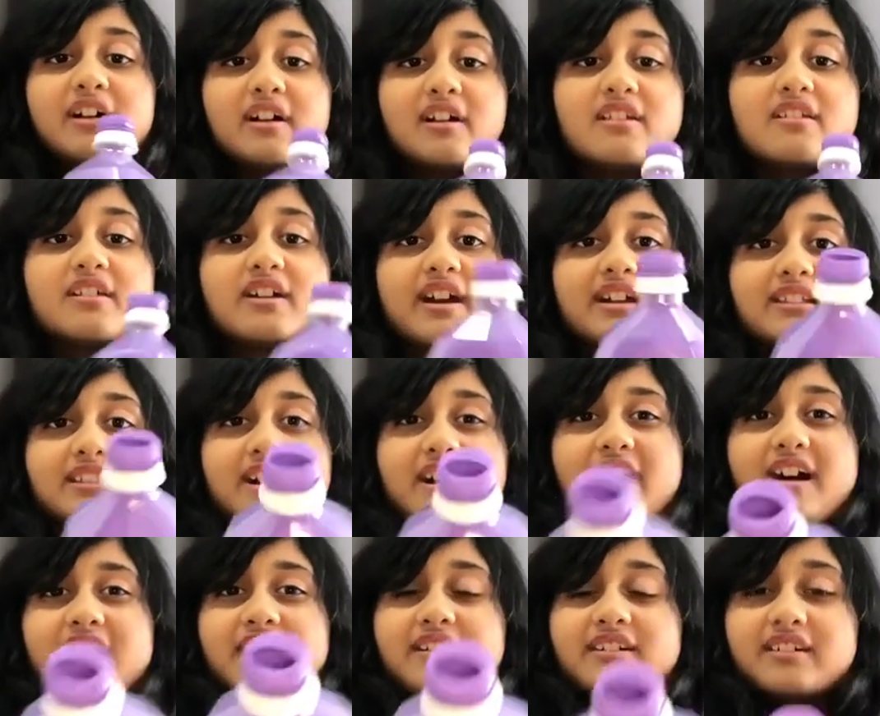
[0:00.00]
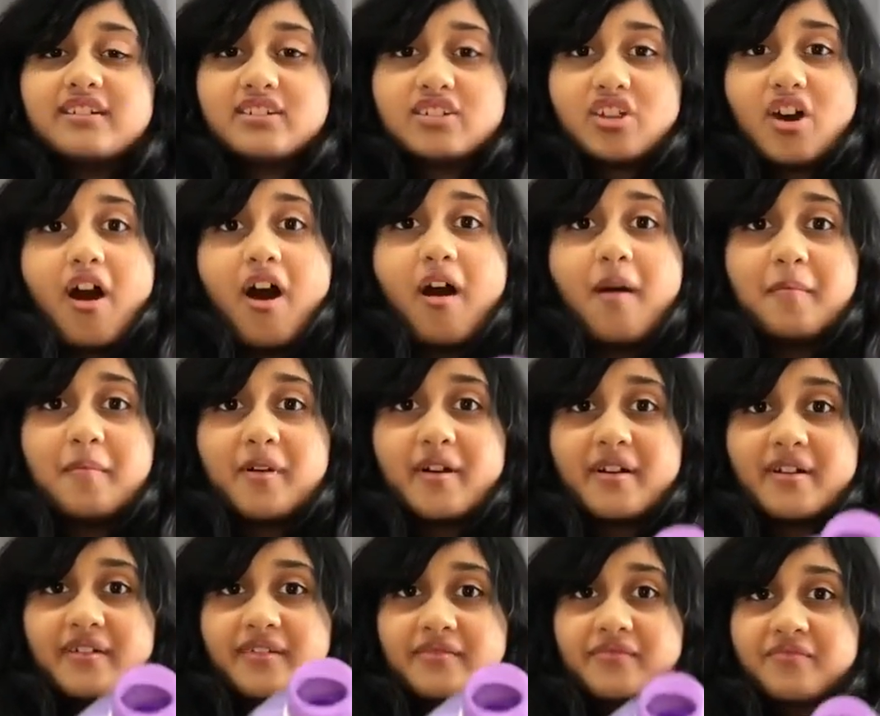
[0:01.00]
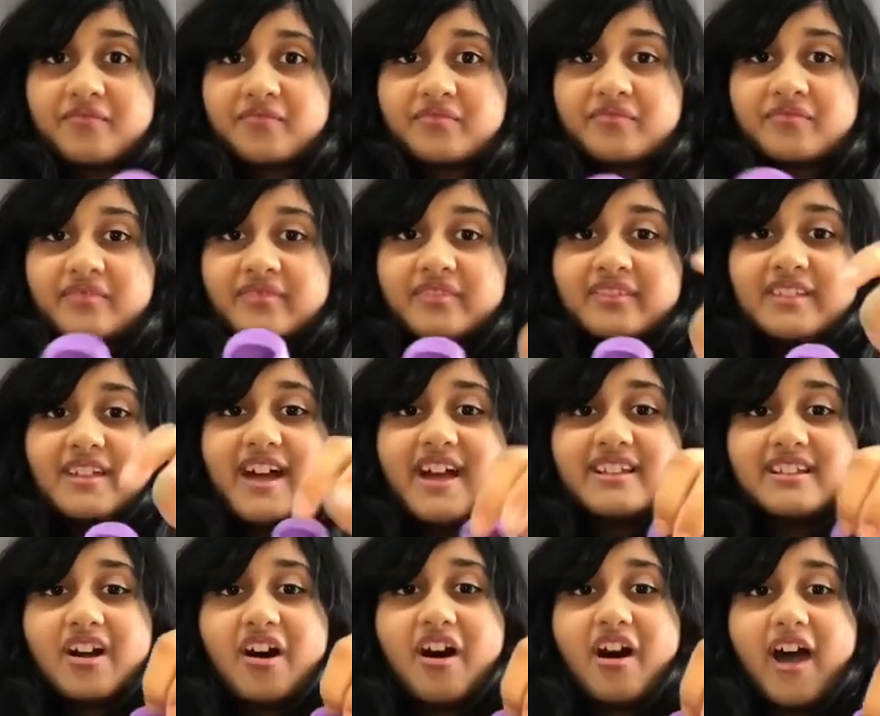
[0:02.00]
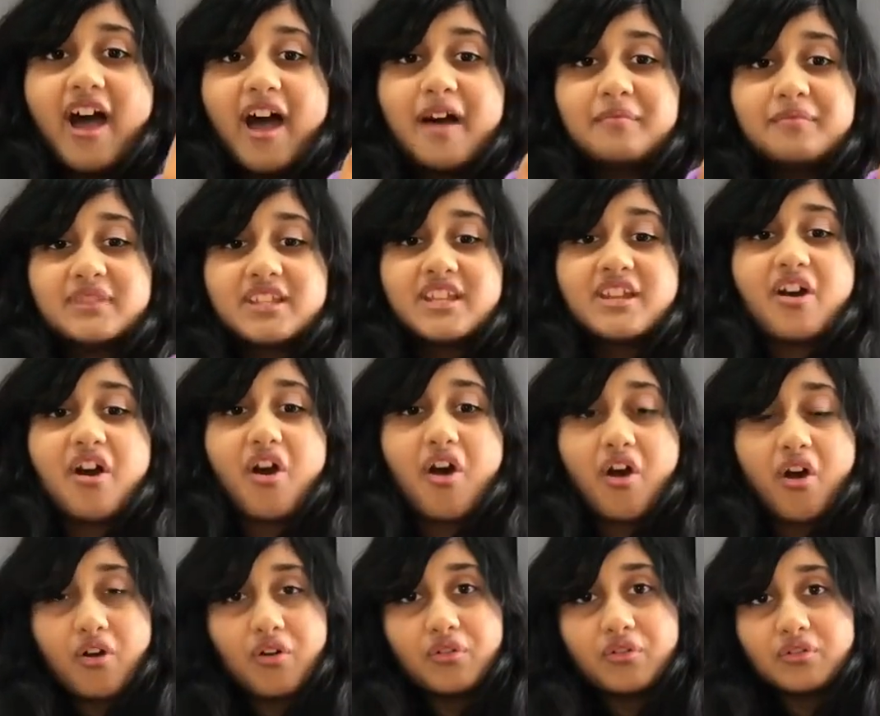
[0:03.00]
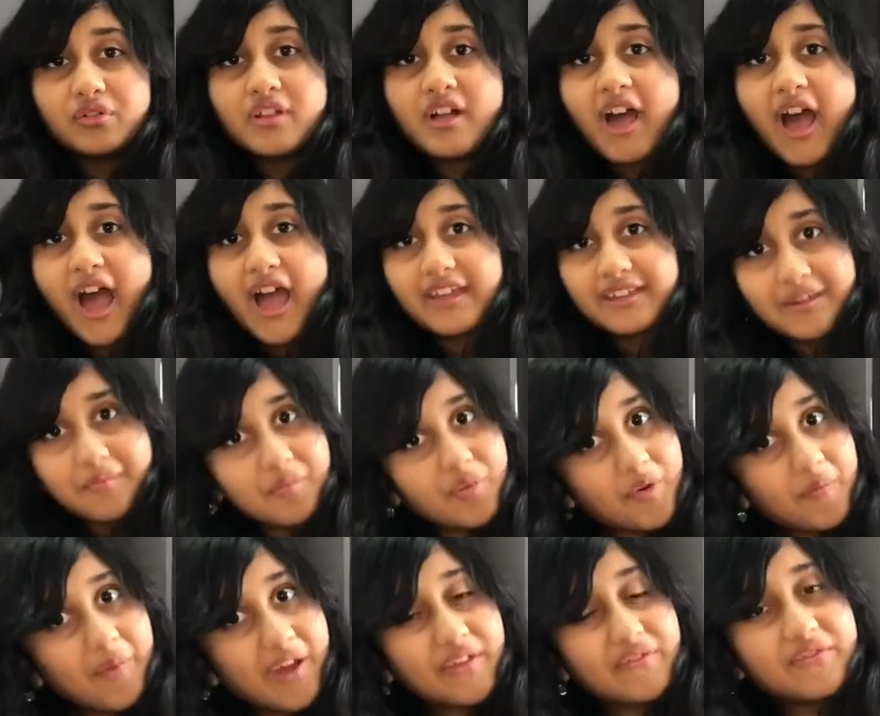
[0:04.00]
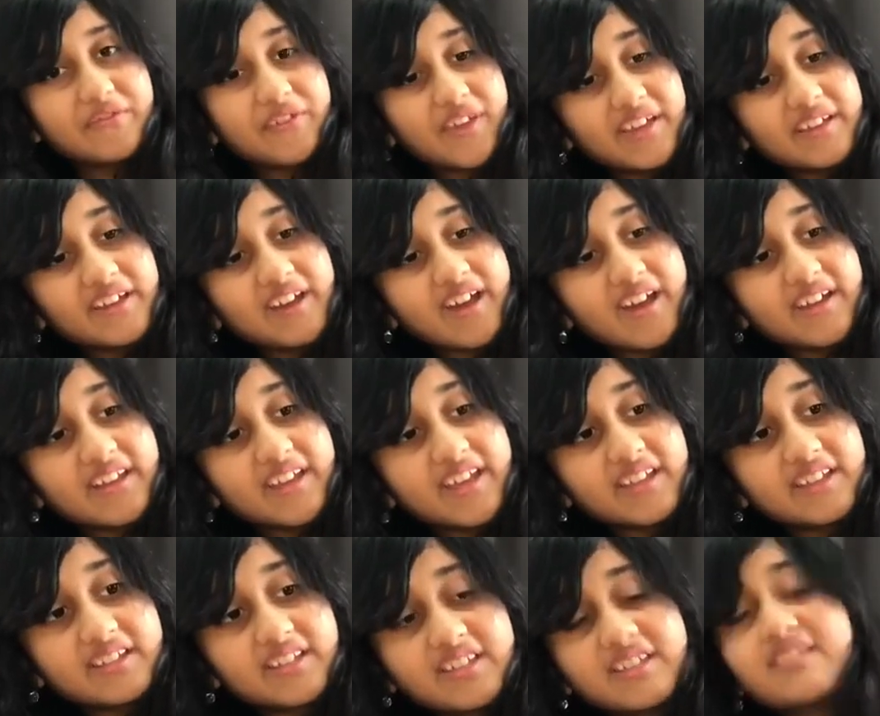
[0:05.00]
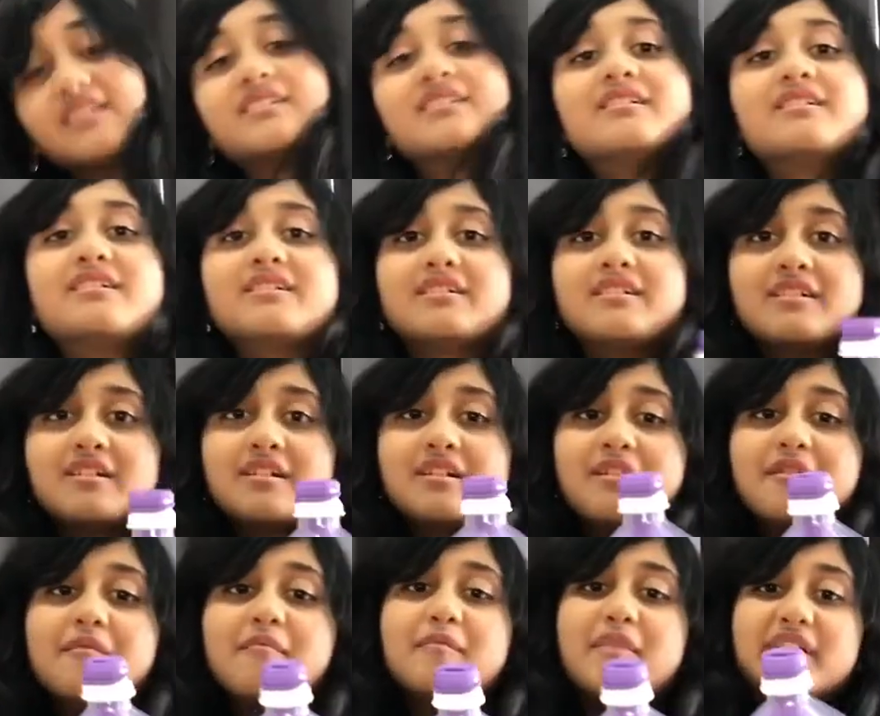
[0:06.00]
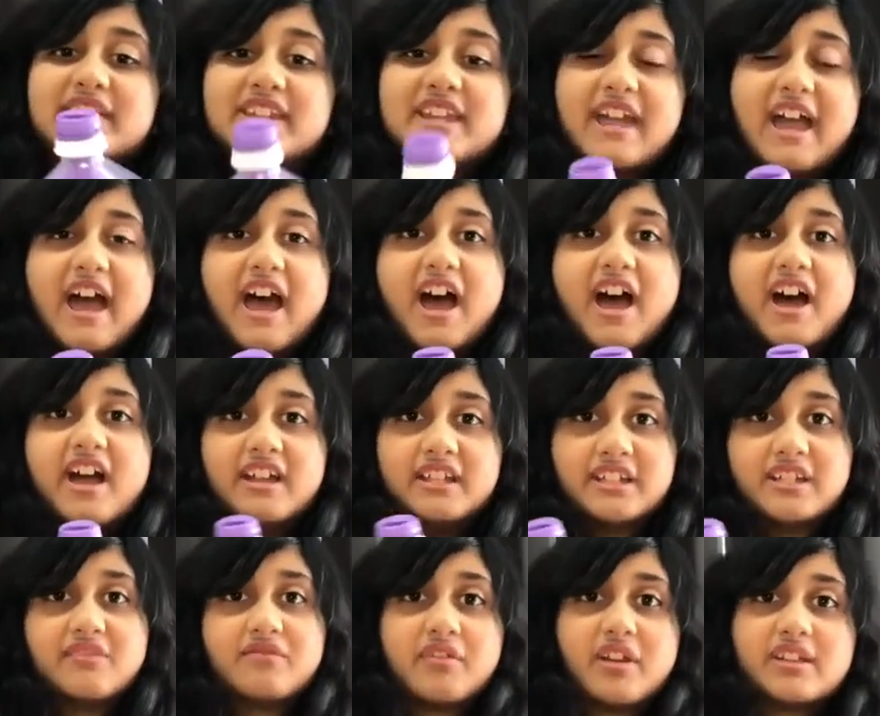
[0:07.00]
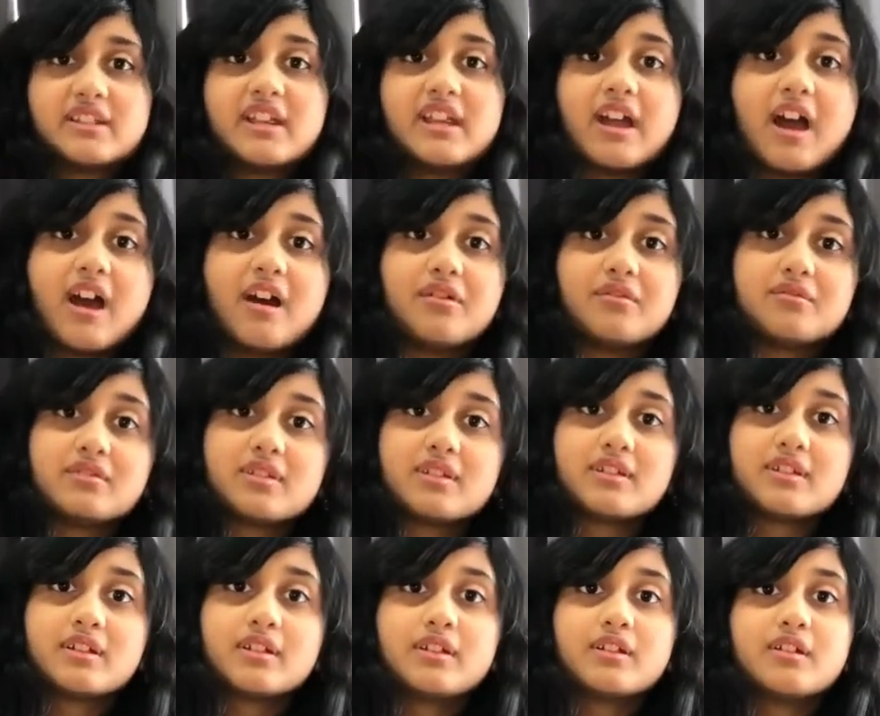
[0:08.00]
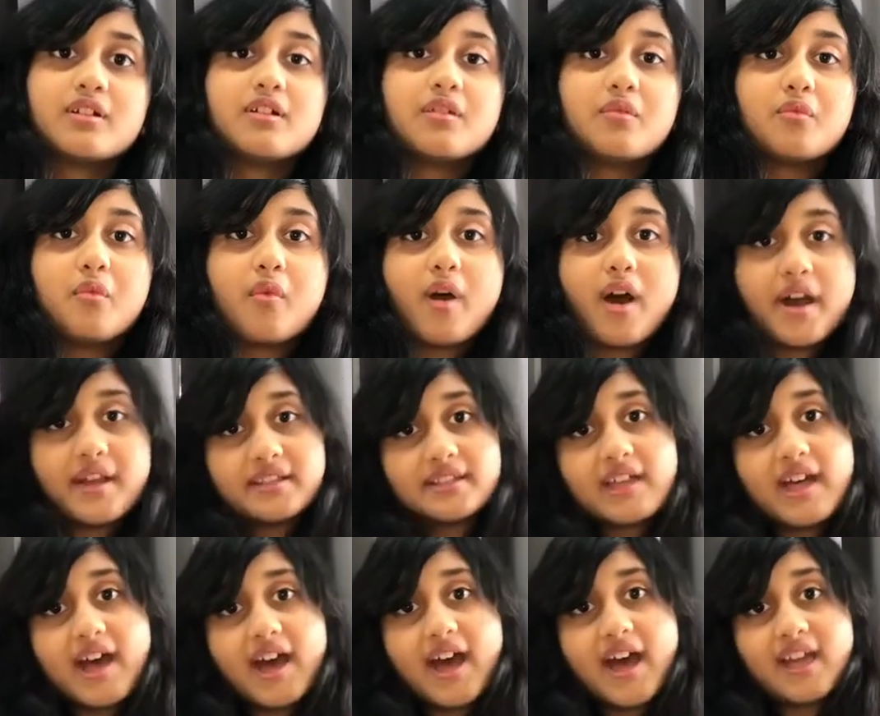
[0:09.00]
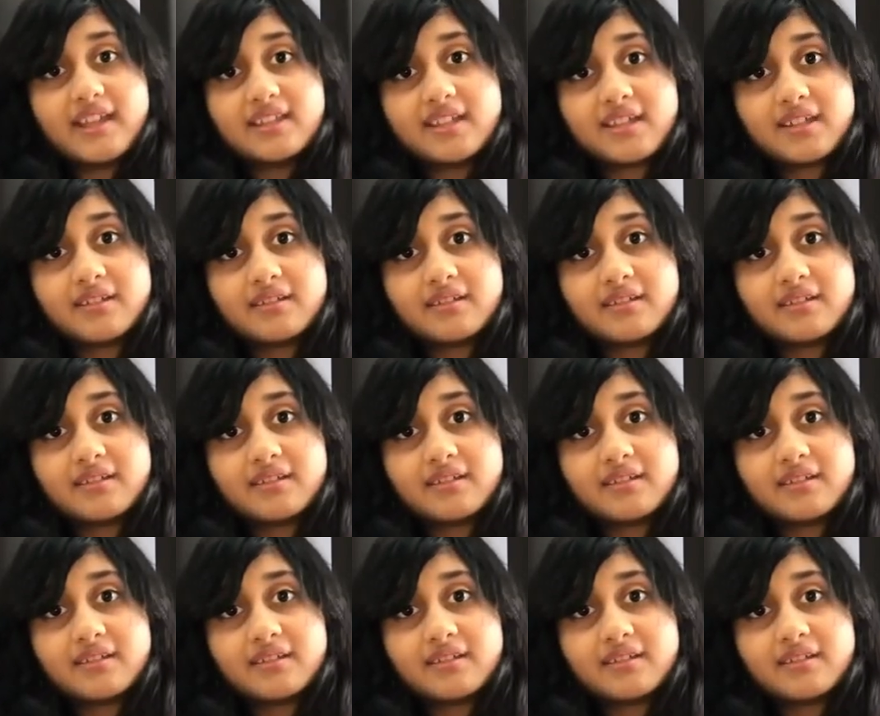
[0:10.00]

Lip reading: Look at the top. There's an empty hole. I can put my finger in it, but the air isn't rushing out. Why is that?